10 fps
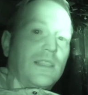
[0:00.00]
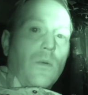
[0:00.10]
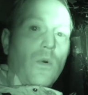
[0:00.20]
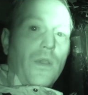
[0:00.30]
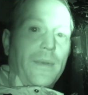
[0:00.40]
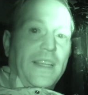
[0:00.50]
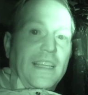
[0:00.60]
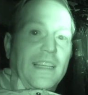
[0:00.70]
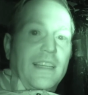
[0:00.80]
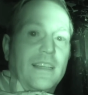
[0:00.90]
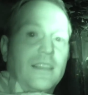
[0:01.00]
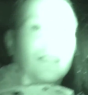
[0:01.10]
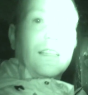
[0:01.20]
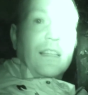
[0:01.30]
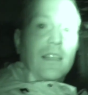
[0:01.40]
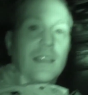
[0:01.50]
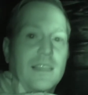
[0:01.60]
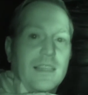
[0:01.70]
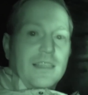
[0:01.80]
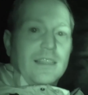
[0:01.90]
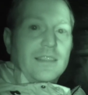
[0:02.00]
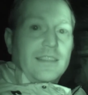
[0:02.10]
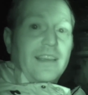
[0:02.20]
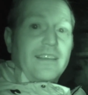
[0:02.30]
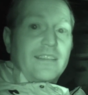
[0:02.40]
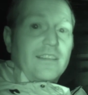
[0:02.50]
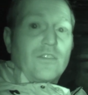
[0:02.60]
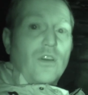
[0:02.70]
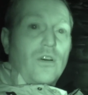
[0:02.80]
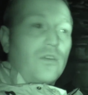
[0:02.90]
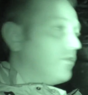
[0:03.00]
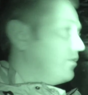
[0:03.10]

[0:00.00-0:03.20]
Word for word: don't want to be here. This is not